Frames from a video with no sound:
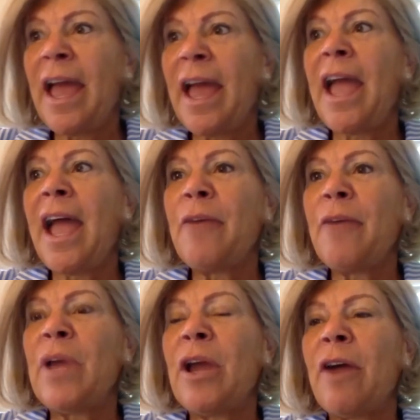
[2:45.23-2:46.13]

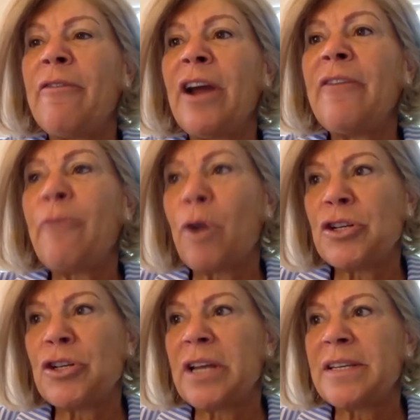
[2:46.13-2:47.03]
and we are very
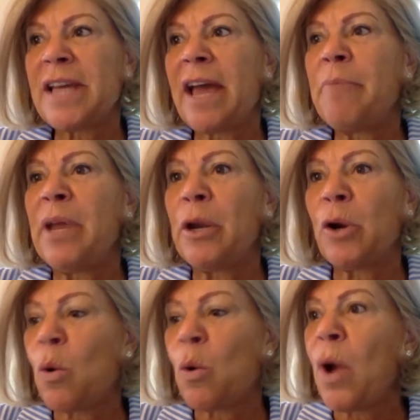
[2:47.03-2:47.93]
fortunate to have Peter
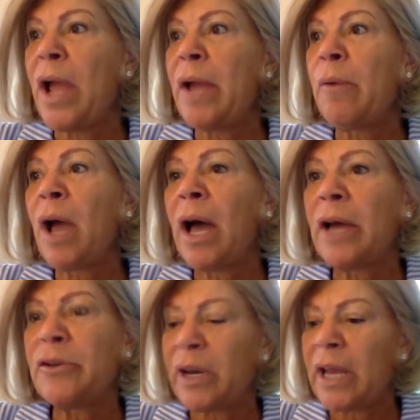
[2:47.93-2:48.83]
Coy
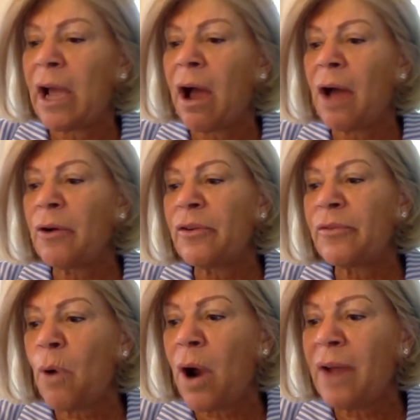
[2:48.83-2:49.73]
doing the honors
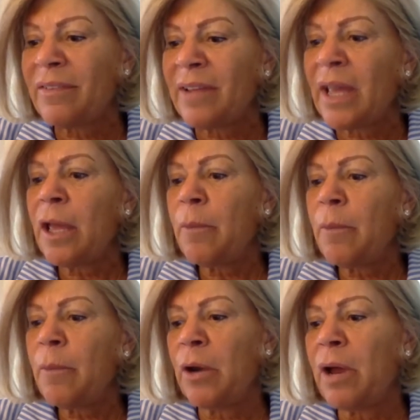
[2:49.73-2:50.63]
for us.
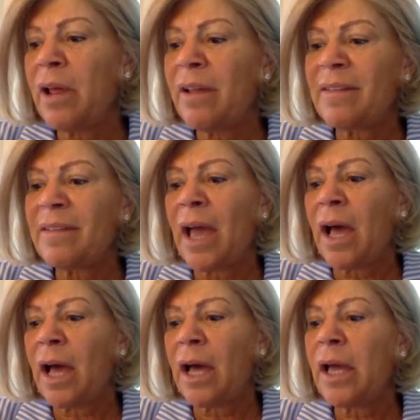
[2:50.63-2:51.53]
Peter is
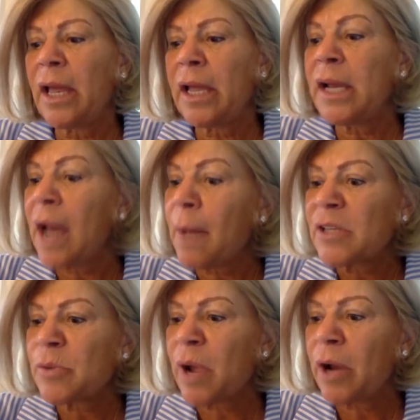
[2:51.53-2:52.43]
an
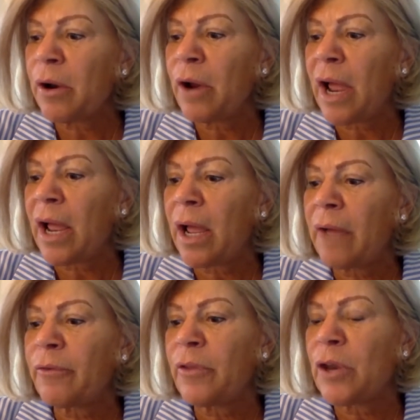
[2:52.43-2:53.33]
economics writer
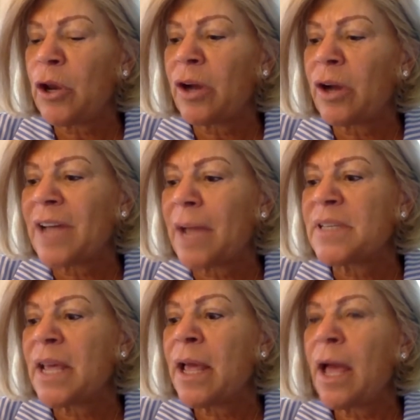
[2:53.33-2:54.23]
for the New York
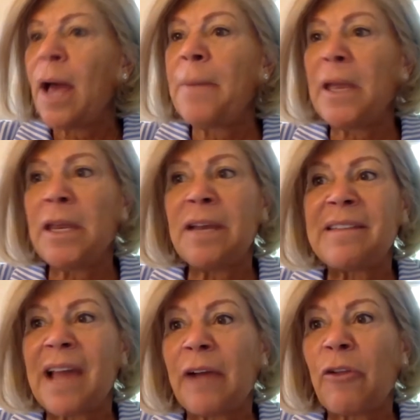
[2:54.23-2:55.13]
Times opinion
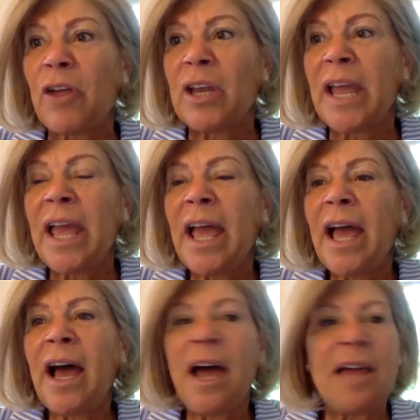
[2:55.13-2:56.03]
section.
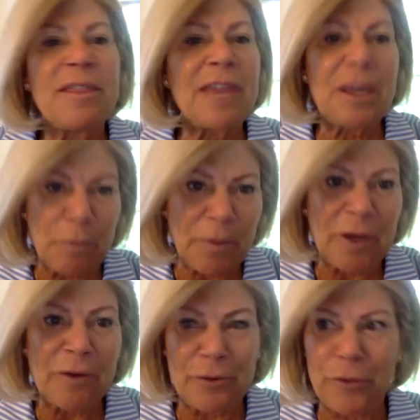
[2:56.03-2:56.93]
Thank you,
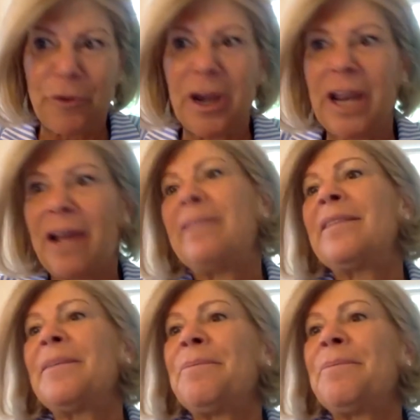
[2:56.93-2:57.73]
Peter, for joining us.